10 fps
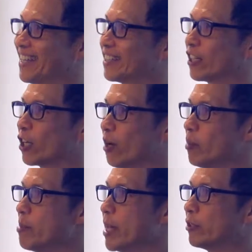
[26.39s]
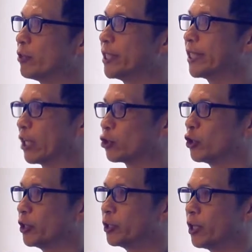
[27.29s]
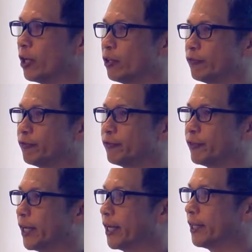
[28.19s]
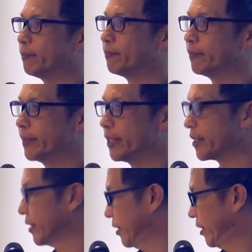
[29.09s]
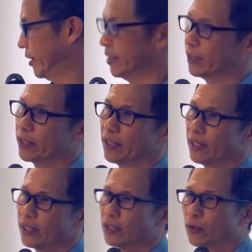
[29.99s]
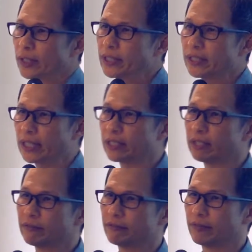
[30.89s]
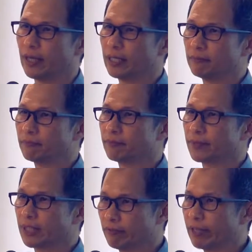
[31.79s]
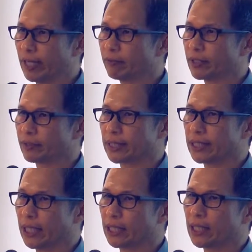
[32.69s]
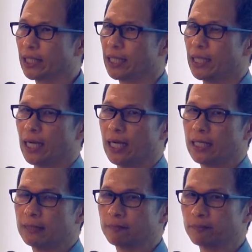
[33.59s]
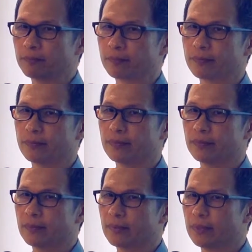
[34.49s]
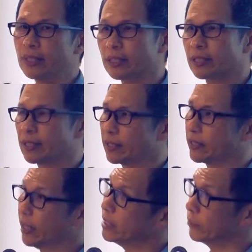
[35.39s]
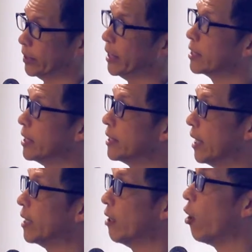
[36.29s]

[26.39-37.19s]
it's the complementary section of um, this quantitative um, survey which was done. Um, this study was actually done